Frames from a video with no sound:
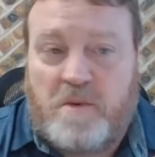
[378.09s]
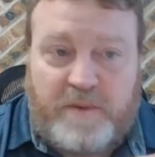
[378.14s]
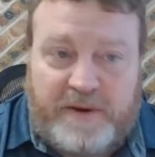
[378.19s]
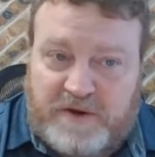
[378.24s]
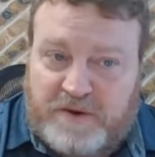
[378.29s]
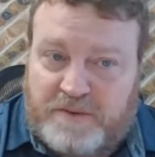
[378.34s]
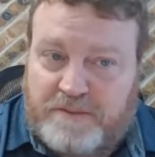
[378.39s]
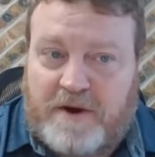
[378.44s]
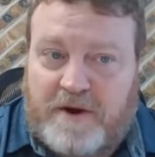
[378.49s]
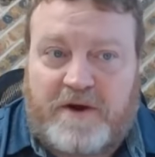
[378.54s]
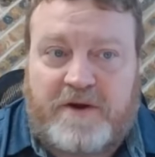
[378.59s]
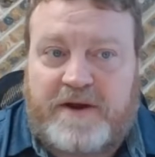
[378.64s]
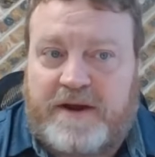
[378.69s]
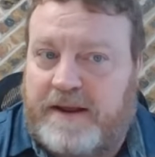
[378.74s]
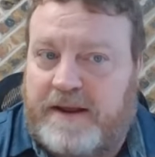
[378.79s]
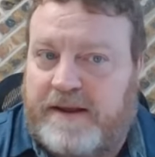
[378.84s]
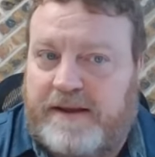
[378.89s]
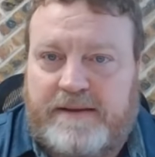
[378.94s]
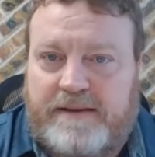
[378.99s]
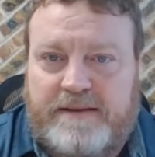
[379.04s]
where we do
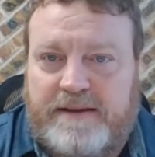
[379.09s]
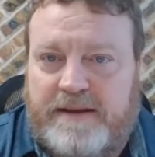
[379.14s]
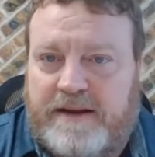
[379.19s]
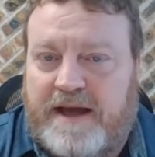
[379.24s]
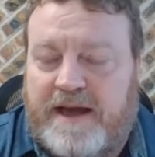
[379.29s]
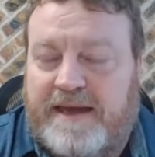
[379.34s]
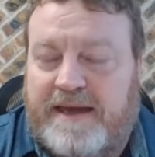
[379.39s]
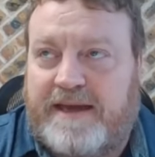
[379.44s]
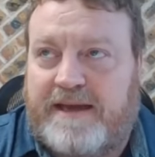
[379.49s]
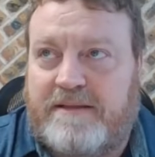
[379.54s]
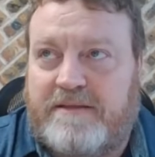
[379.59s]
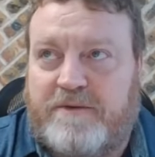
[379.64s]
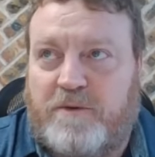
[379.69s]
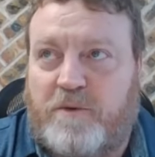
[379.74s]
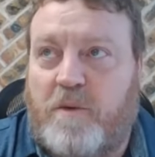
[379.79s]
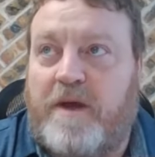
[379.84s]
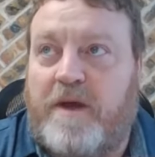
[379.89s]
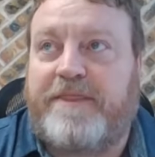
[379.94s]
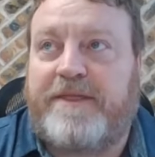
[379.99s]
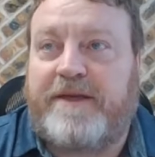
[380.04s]
marketing when I get the
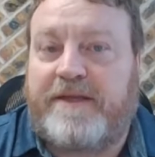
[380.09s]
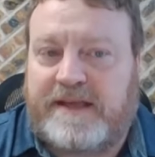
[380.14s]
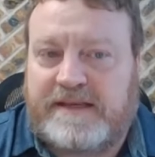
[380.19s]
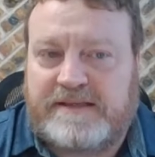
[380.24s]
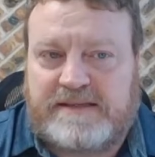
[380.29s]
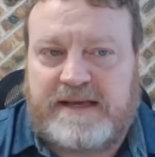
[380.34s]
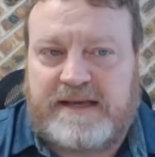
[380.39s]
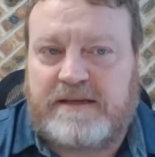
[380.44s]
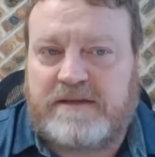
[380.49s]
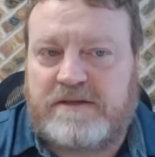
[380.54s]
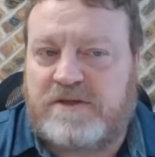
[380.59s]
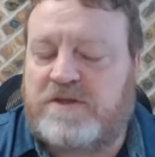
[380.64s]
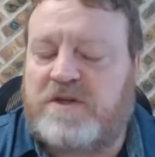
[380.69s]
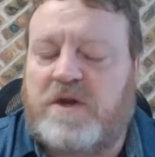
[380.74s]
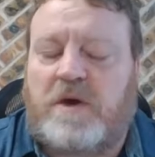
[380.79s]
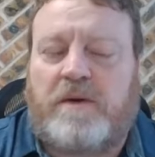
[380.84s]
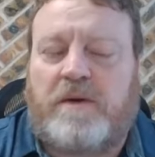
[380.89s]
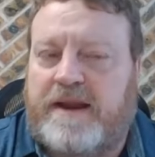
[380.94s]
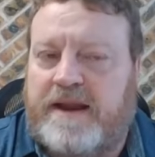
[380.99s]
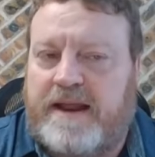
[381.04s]
one thing they say is
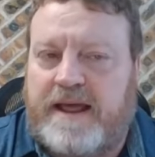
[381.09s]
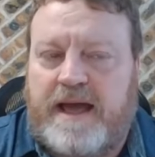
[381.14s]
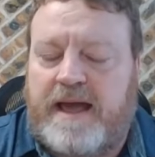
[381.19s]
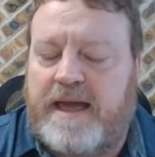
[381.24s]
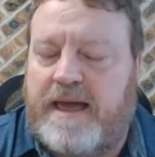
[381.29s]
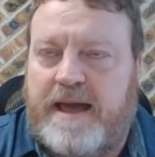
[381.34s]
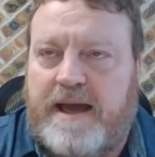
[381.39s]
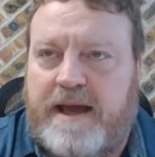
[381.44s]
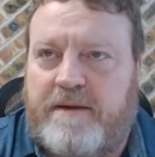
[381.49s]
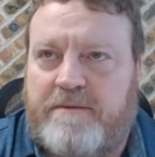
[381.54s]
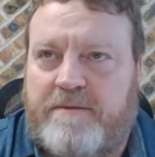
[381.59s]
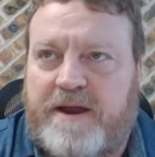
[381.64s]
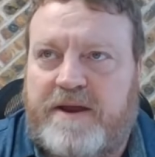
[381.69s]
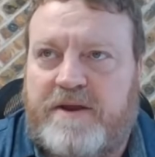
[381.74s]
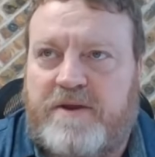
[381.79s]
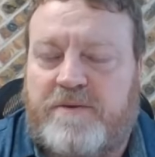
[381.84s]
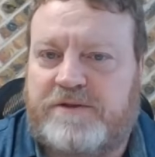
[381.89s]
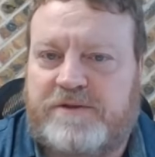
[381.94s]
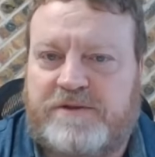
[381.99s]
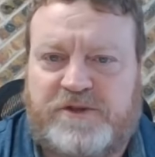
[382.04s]
don't let AI
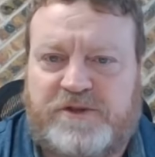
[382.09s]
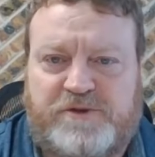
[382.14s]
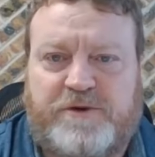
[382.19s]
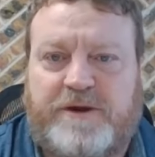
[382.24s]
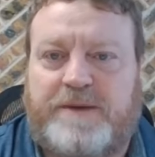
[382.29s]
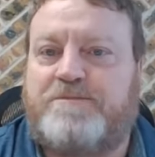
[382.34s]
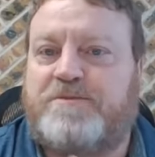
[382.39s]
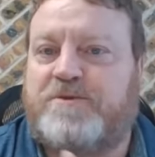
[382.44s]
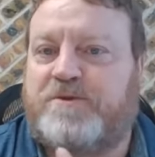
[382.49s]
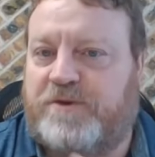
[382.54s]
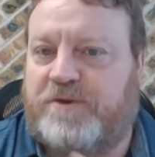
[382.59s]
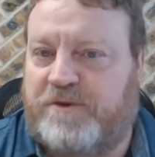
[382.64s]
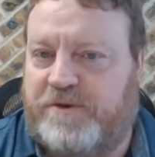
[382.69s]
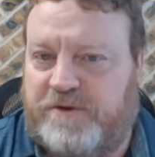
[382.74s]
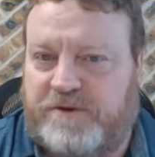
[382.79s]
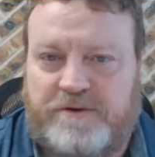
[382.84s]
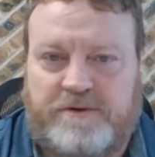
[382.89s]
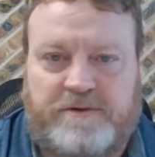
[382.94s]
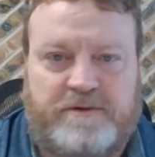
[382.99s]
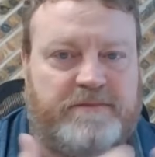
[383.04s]
write your scripts or
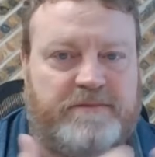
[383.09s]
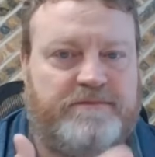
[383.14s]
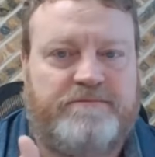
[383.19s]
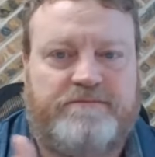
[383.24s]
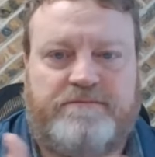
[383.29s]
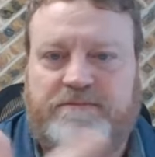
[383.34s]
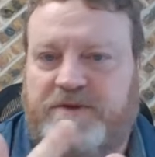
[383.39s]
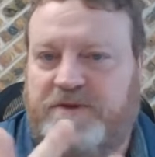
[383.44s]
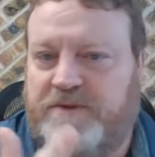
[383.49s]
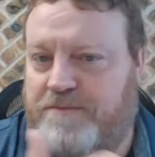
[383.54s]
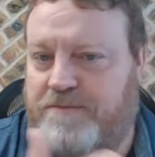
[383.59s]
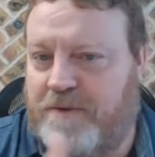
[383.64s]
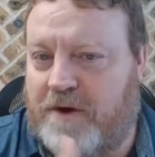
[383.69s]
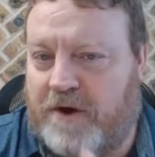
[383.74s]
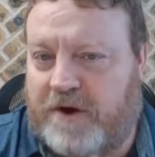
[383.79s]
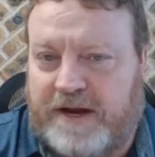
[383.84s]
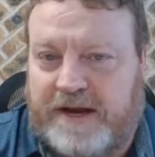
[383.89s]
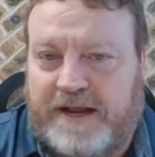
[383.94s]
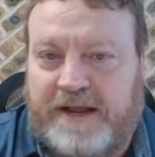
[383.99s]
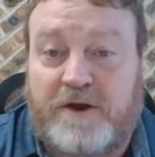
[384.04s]
your
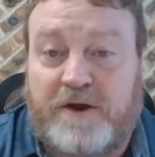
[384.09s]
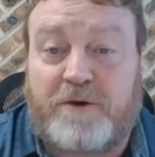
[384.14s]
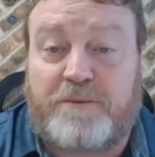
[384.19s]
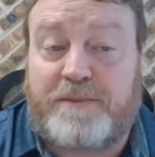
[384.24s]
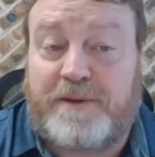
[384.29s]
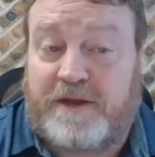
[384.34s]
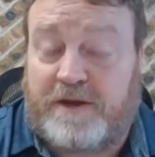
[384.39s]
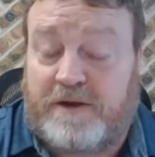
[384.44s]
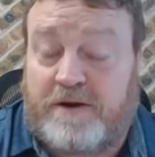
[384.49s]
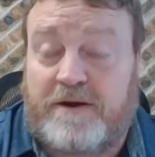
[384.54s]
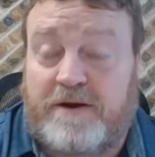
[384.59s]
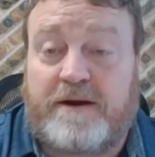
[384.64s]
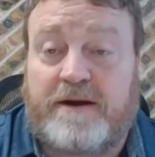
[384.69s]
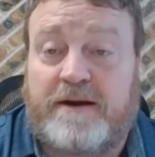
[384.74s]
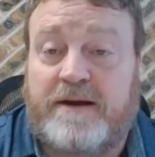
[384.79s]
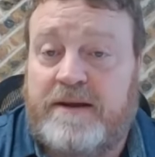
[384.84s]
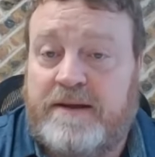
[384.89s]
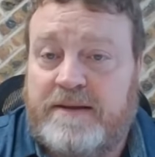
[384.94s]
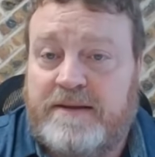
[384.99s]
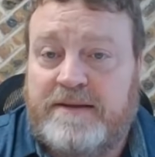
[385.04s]
marketing or
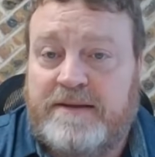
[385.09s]
PR